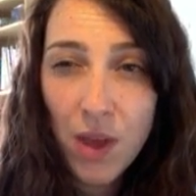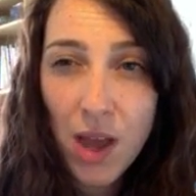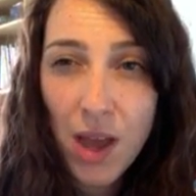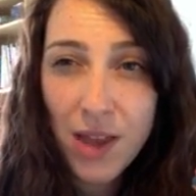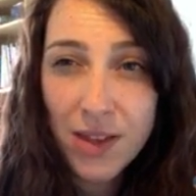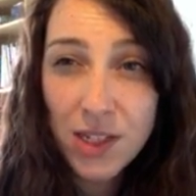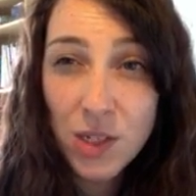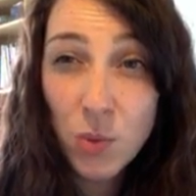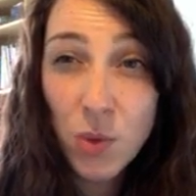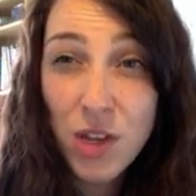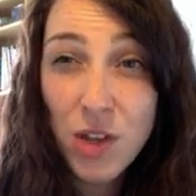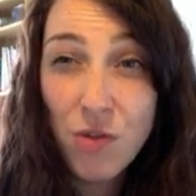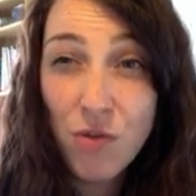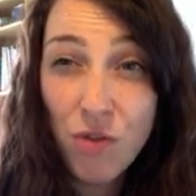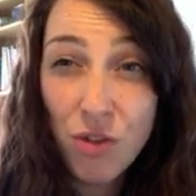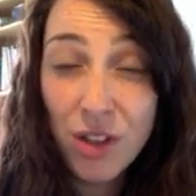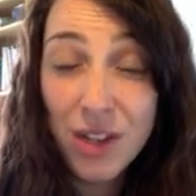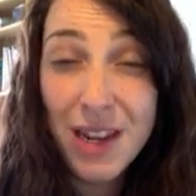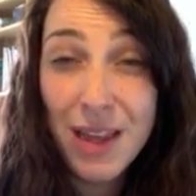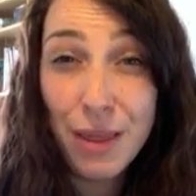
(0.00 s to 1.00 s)
This is when you
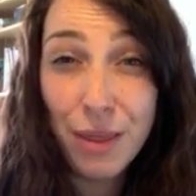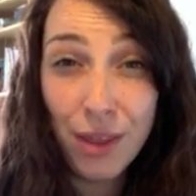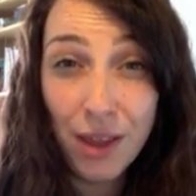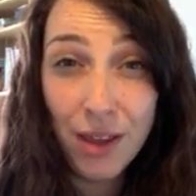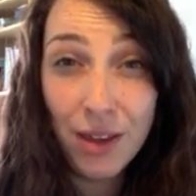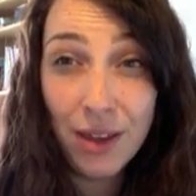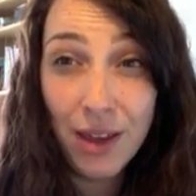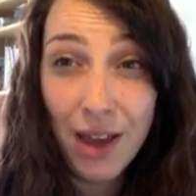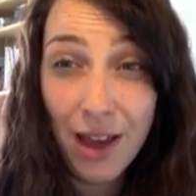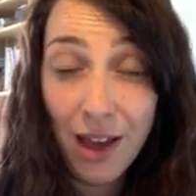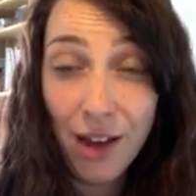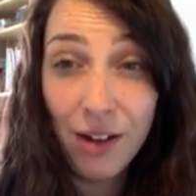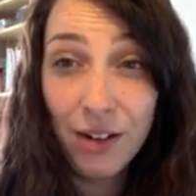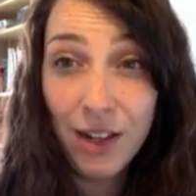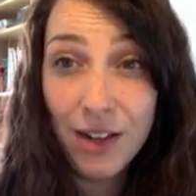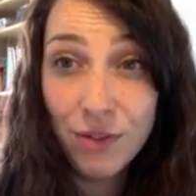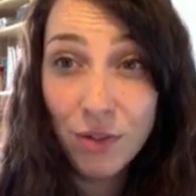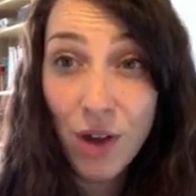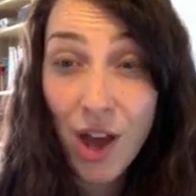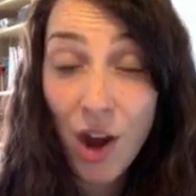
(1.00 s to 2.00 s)
really need to think at a higher
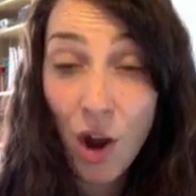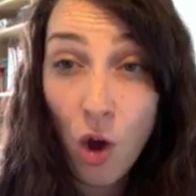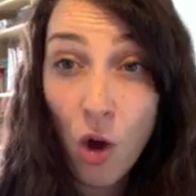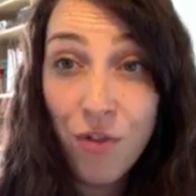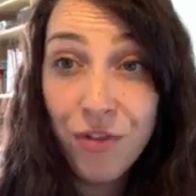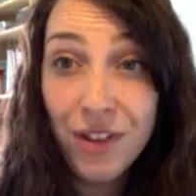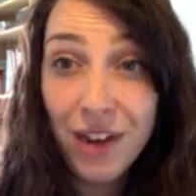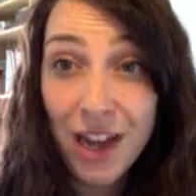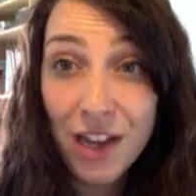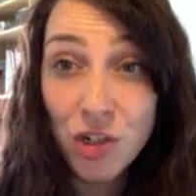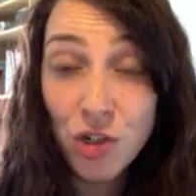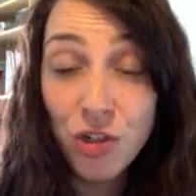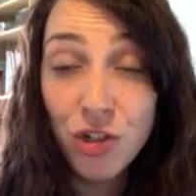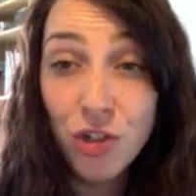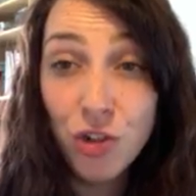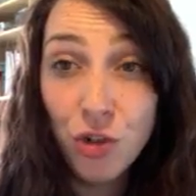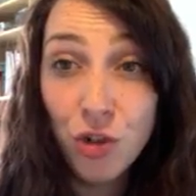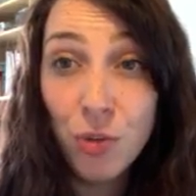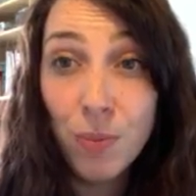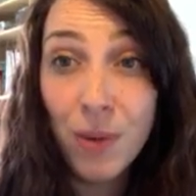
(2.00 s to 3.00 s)
level, and I often ask you to
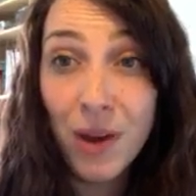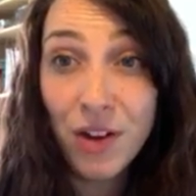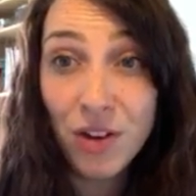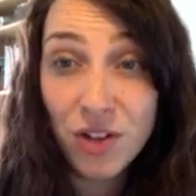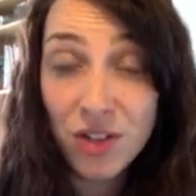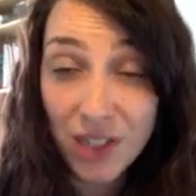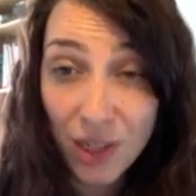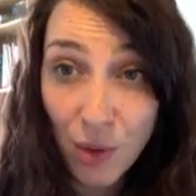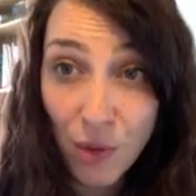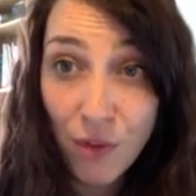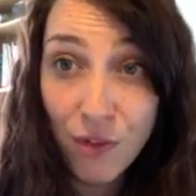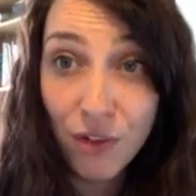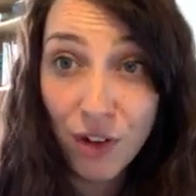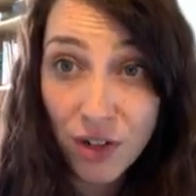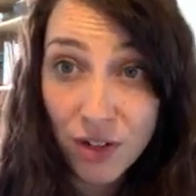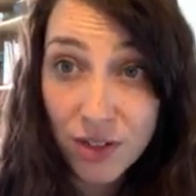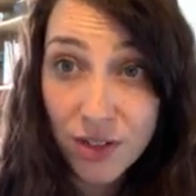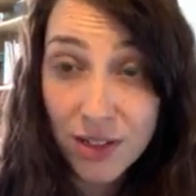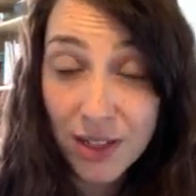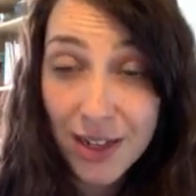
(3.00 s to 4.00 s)
do it by yourself
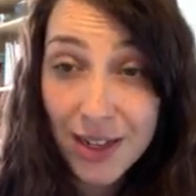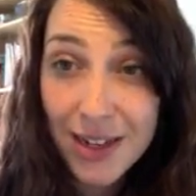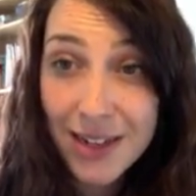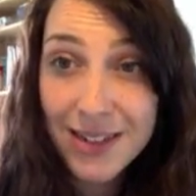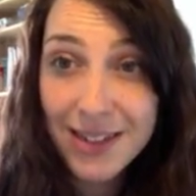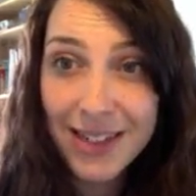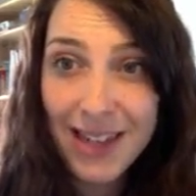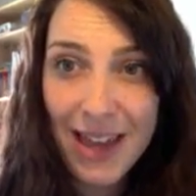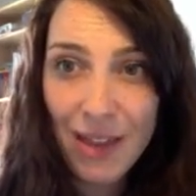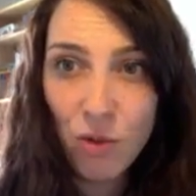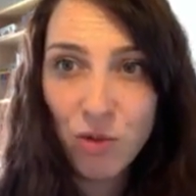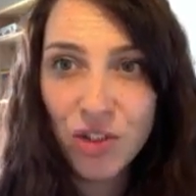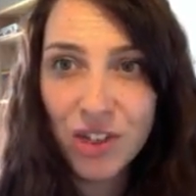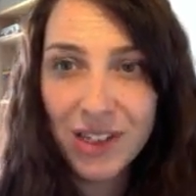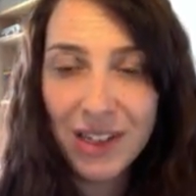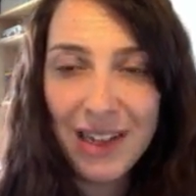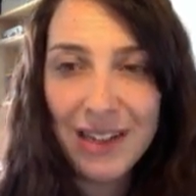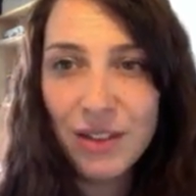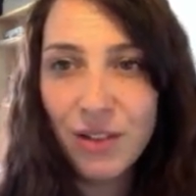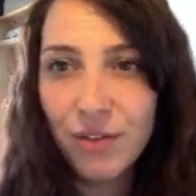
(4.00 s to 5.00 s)
first to get those
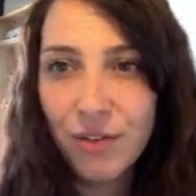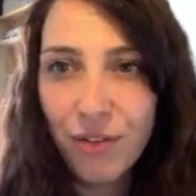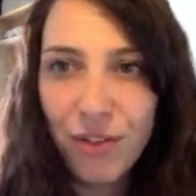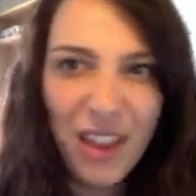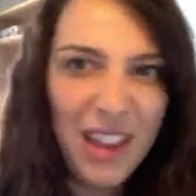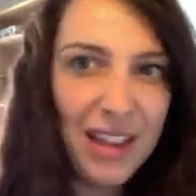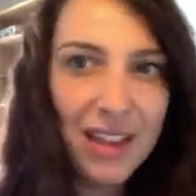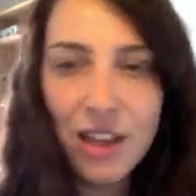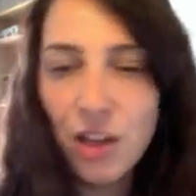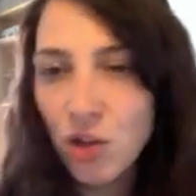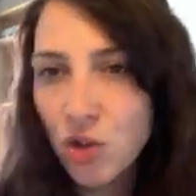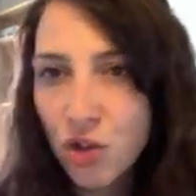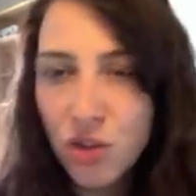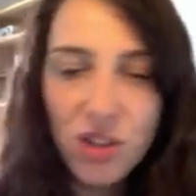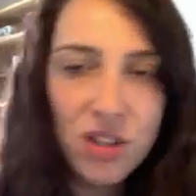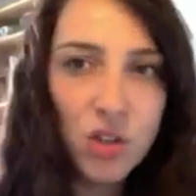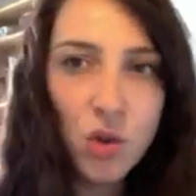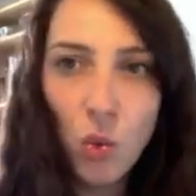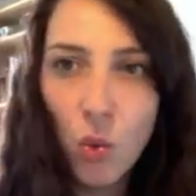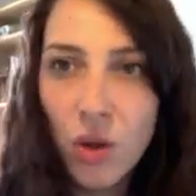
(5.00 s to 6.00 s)
creative thinking
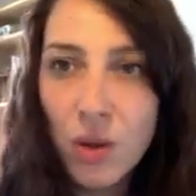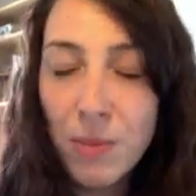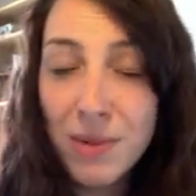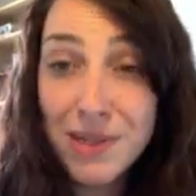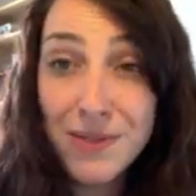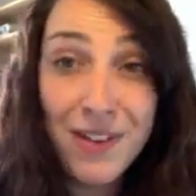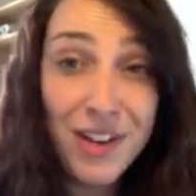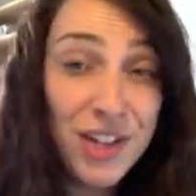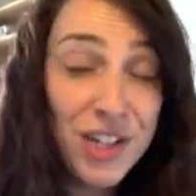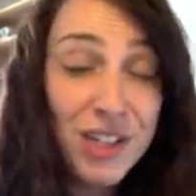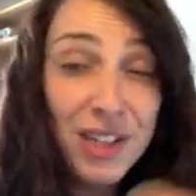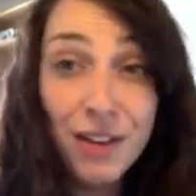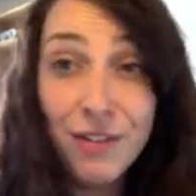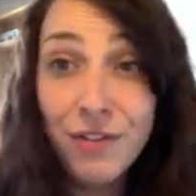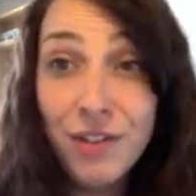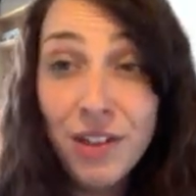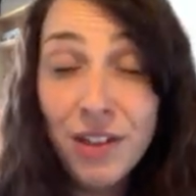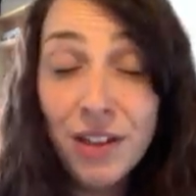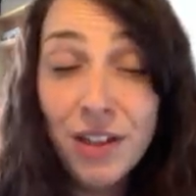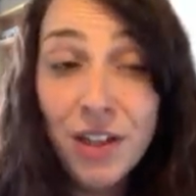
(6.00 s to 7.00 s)
juices going, because if I just give
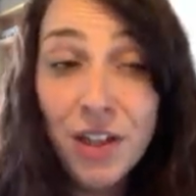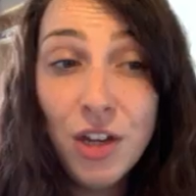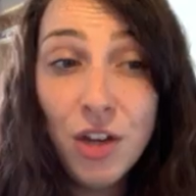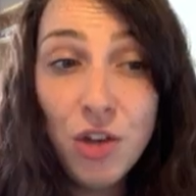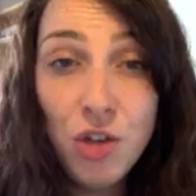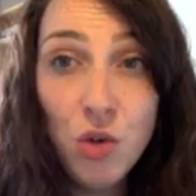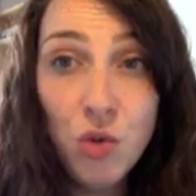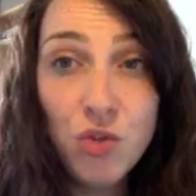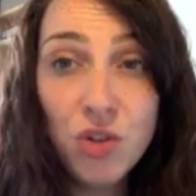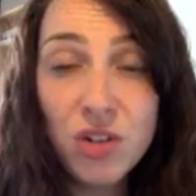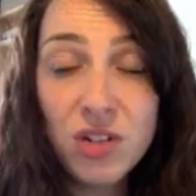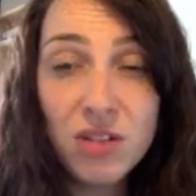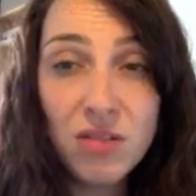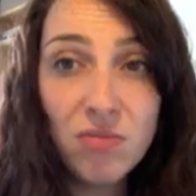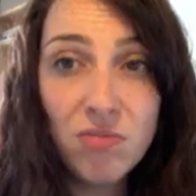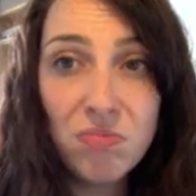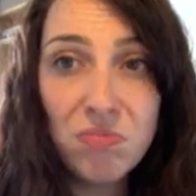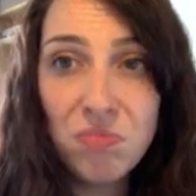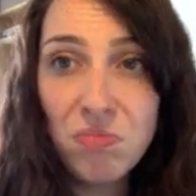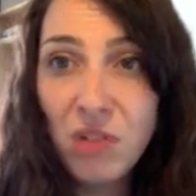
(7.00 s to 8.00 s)
you it, you'll just
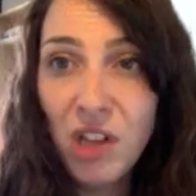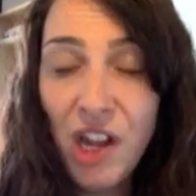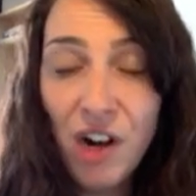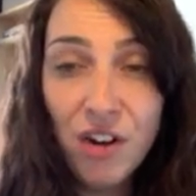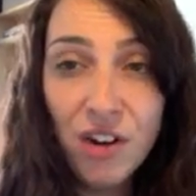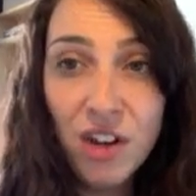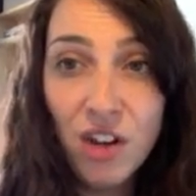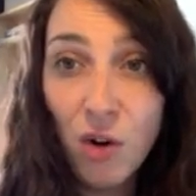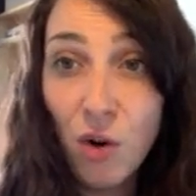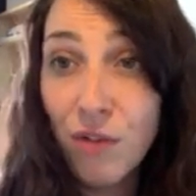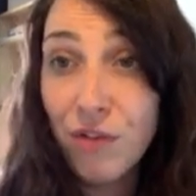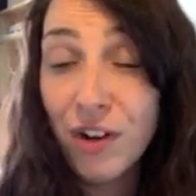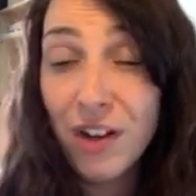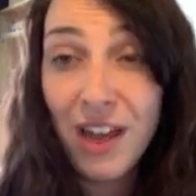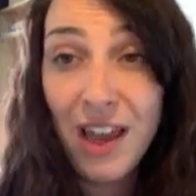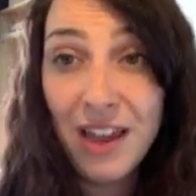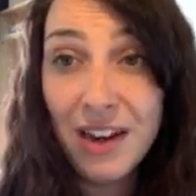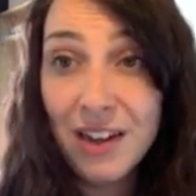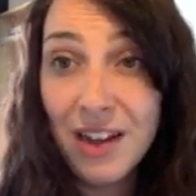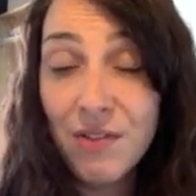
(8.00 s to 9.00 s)
learn it or
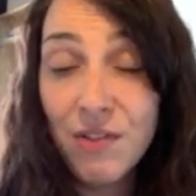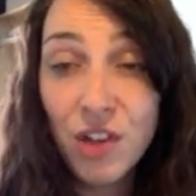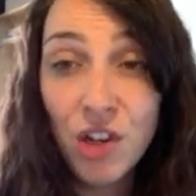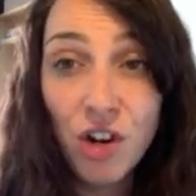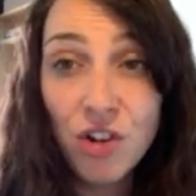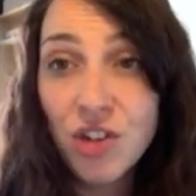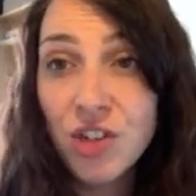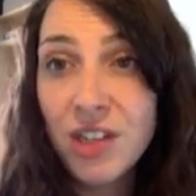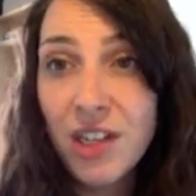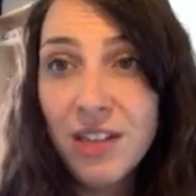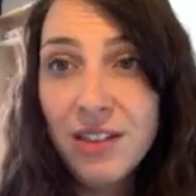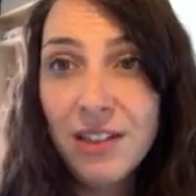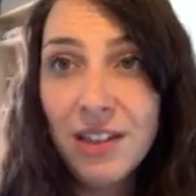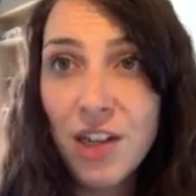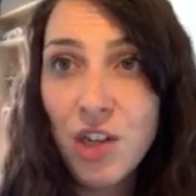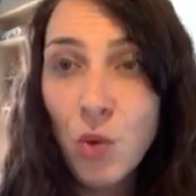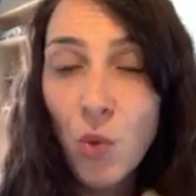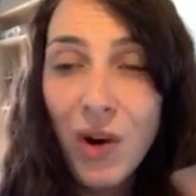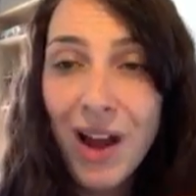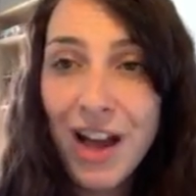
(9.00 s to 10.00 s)
forget it and regurgitate it,
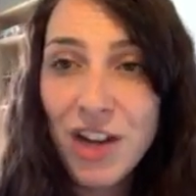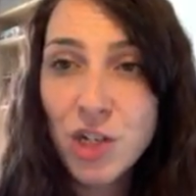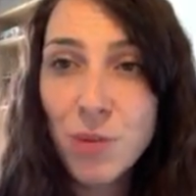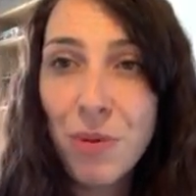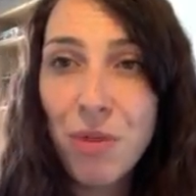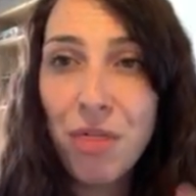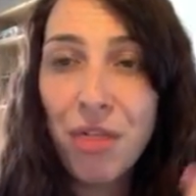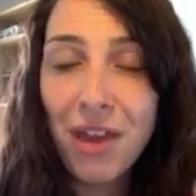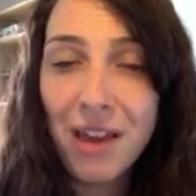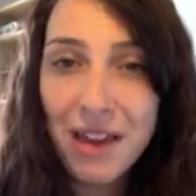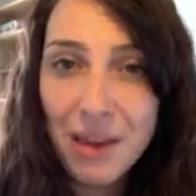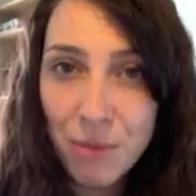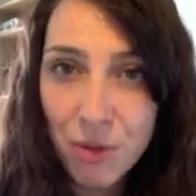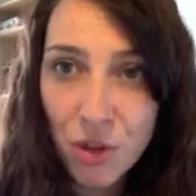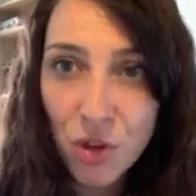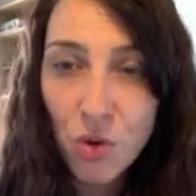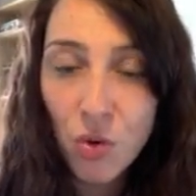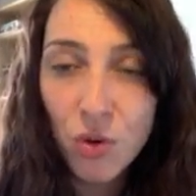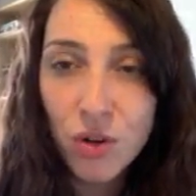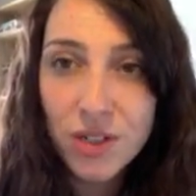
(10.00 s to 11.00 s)
and you won't actually be thinking about the
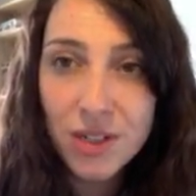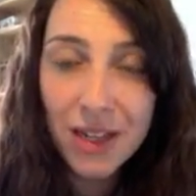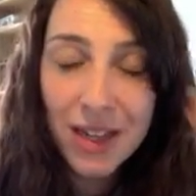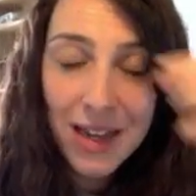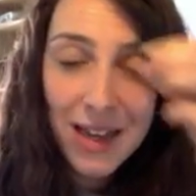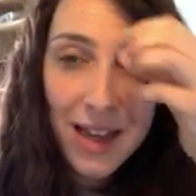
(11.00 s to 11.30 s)
course.